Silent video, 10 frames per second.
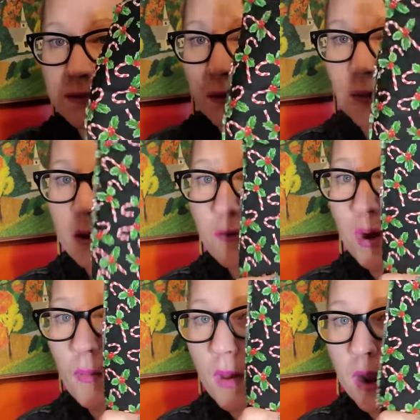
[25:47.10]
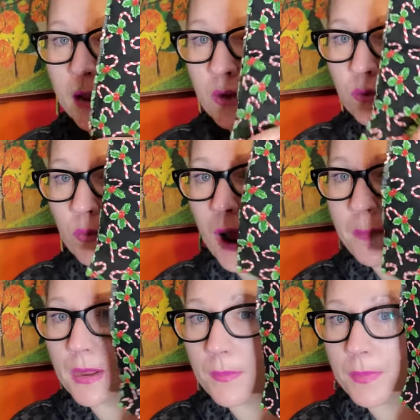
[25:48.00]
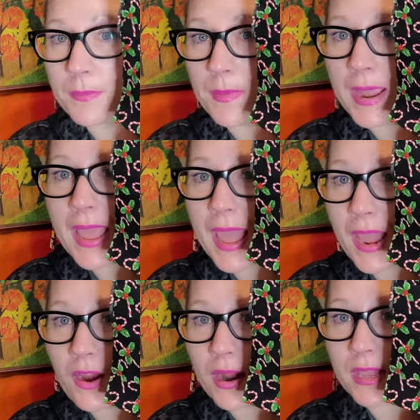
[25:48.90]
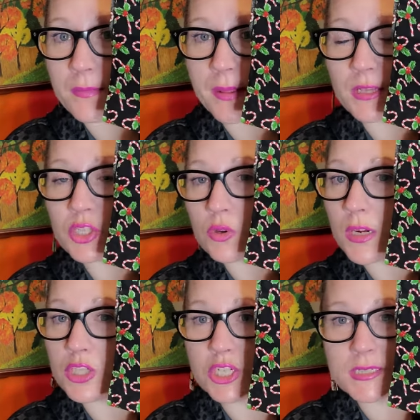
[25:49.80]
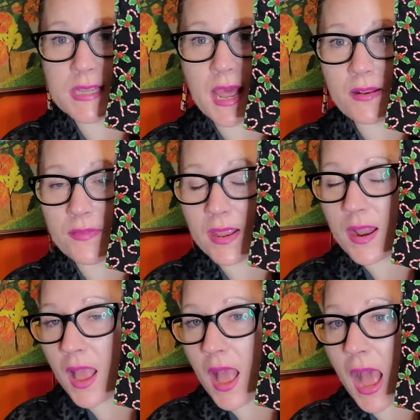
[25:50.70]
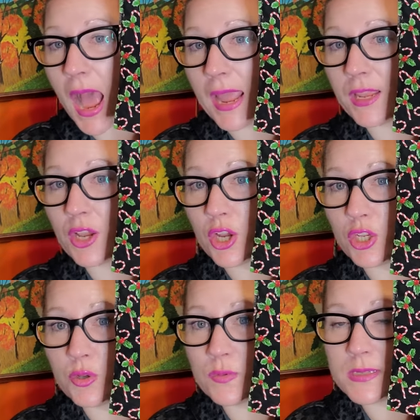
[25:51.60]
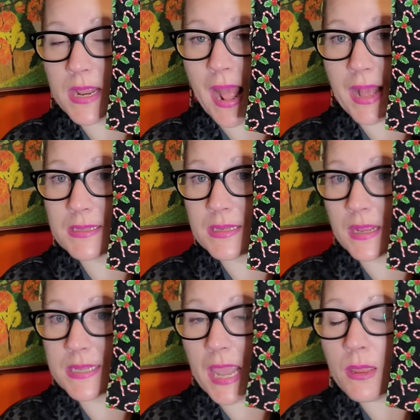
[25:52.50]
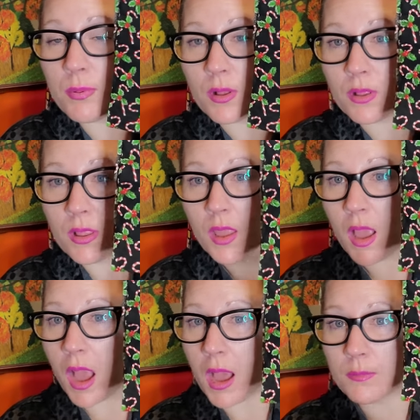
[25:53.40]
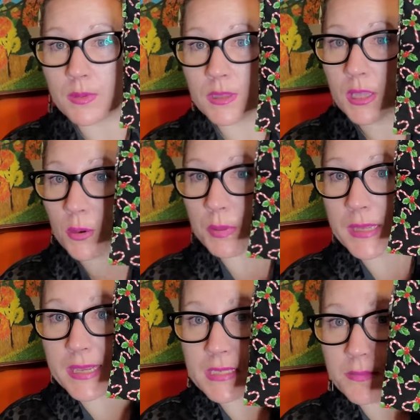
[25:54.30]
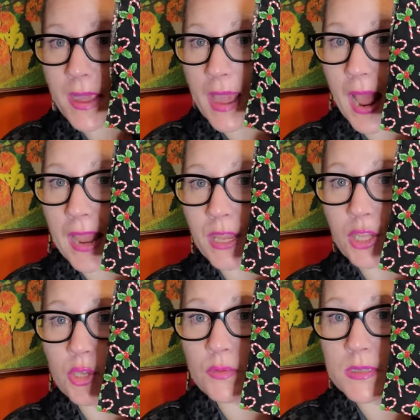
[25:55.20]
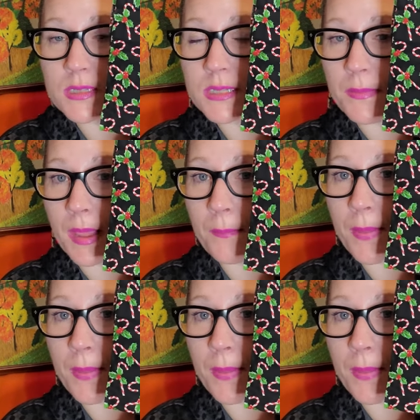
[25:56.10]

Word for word: for whatever I want. I could wrap it up in my hair. I could make scrunchies out of it. I could use it as a table um, little placemat. I could use it to make